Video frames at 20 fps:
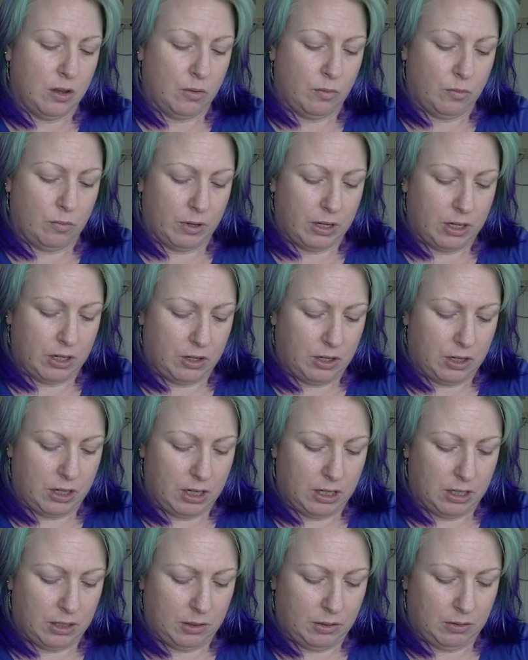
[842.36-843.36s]
which
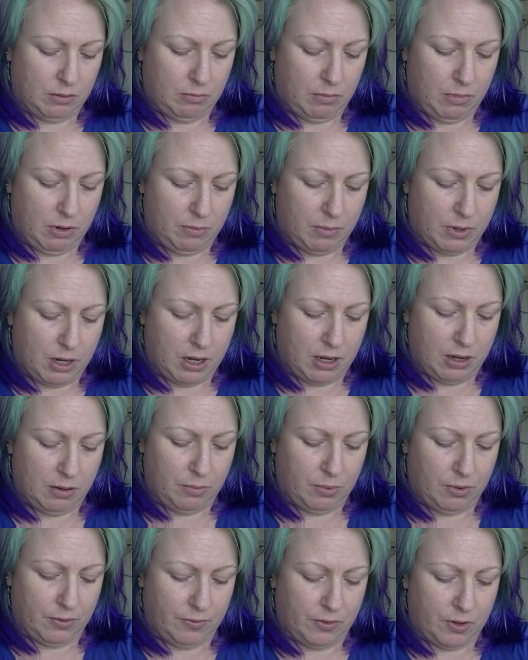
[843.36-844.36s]
is one of my
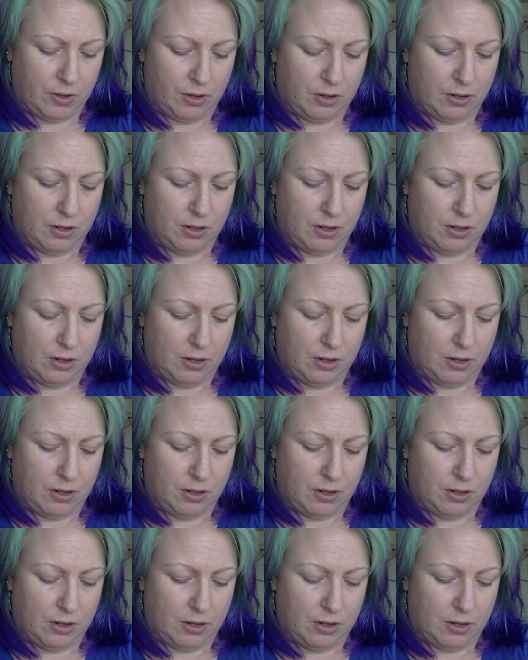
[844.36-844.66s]
preferred